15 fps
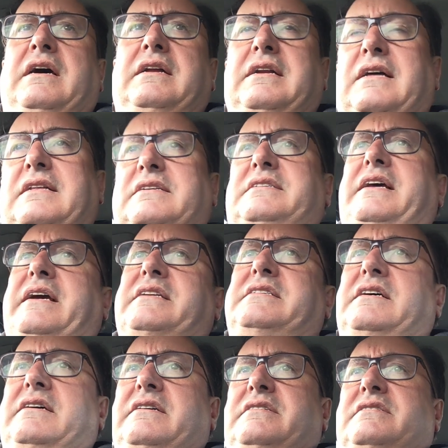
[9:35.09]
another
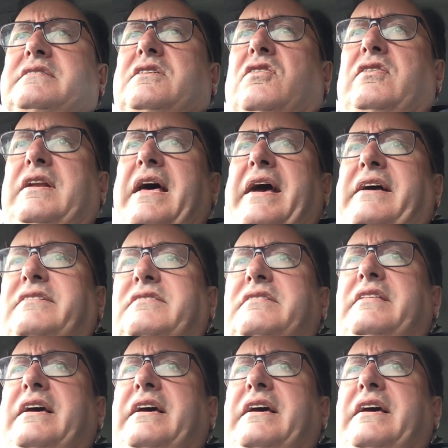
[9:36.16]
sector has got less,